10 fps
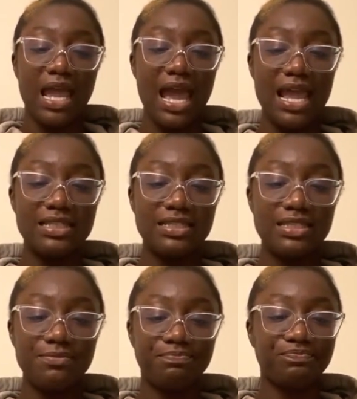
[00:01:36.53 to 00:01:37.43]
And
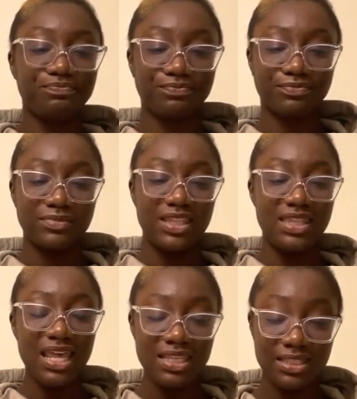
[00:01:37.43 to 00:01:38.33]

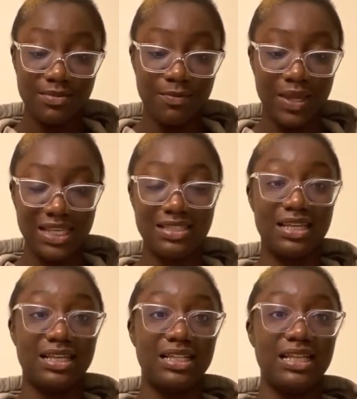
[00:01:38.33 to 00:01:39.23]
this
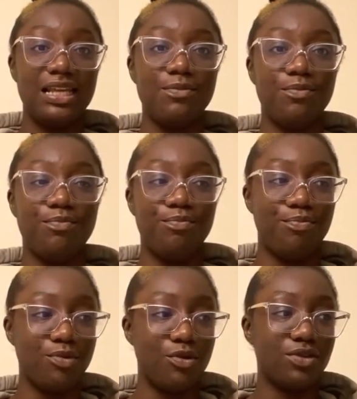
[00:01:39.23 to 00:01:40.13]
basically
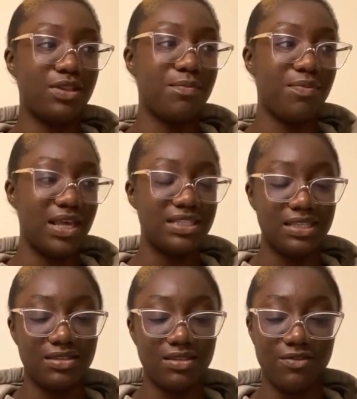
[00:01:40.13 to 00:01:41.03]
brought the
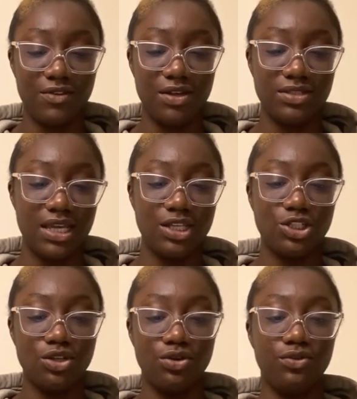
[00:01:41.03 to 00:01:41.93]
basis and the
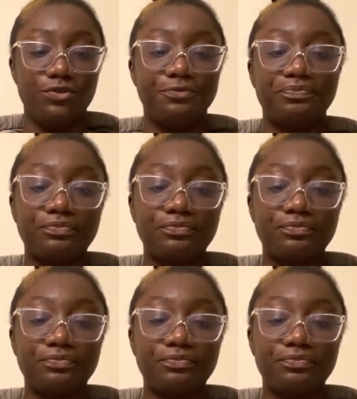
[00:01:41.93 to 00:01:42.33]
foundation of